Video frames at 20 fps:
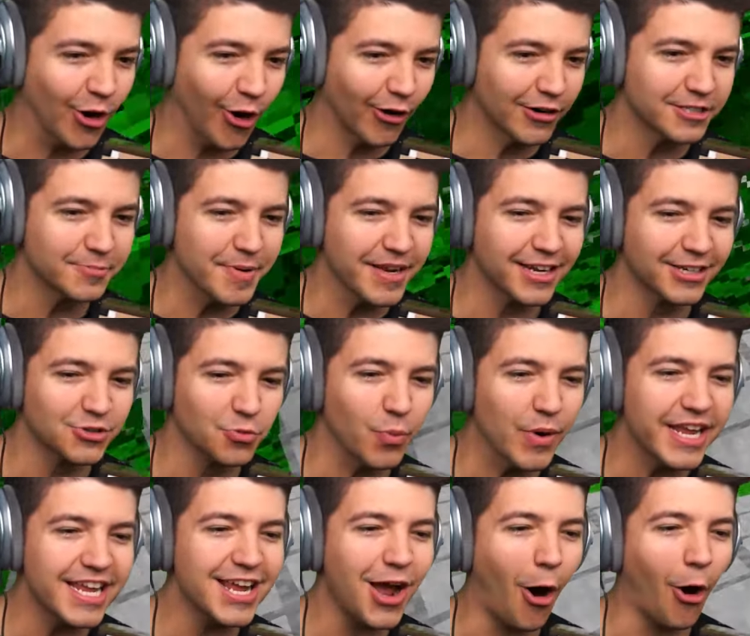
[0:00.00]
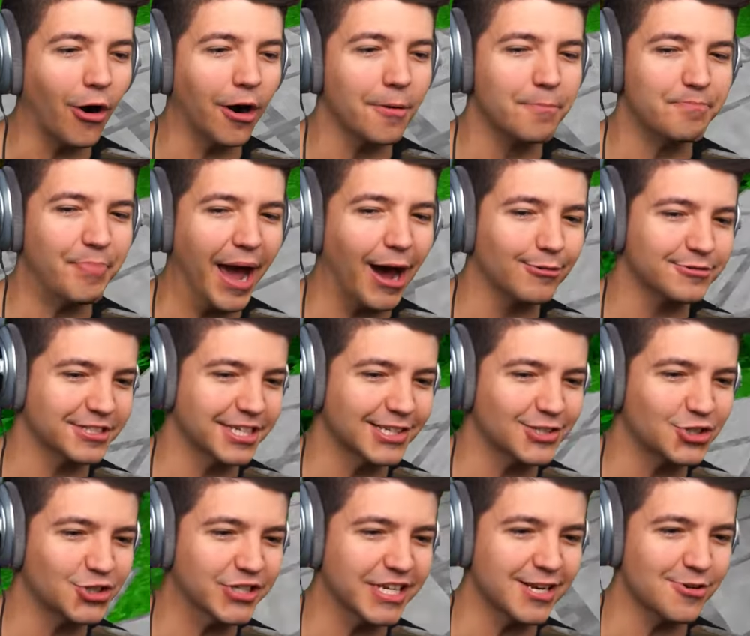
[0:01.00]
guards because we are about to
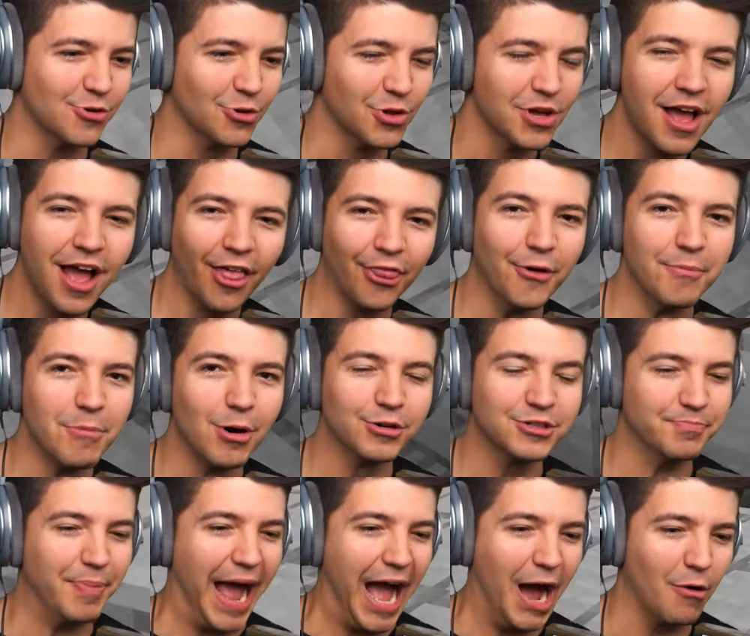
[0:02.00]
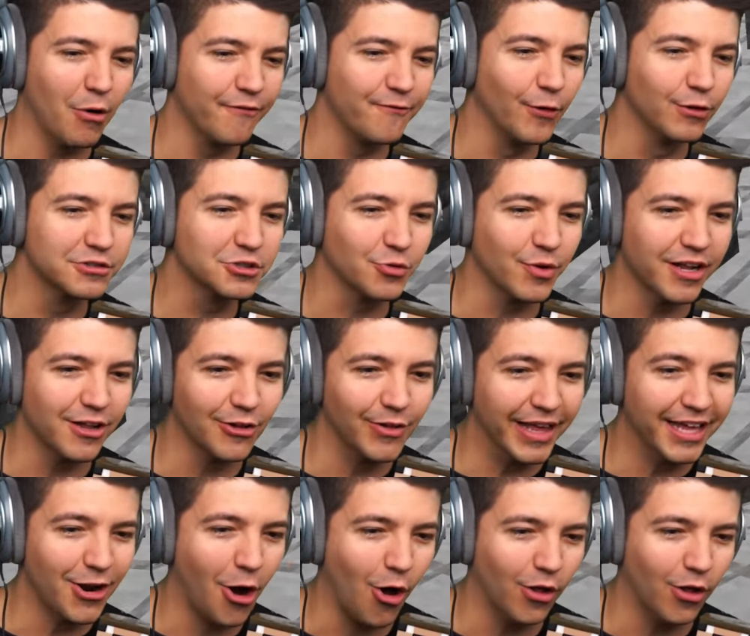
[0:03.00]
steal the most powerful drill in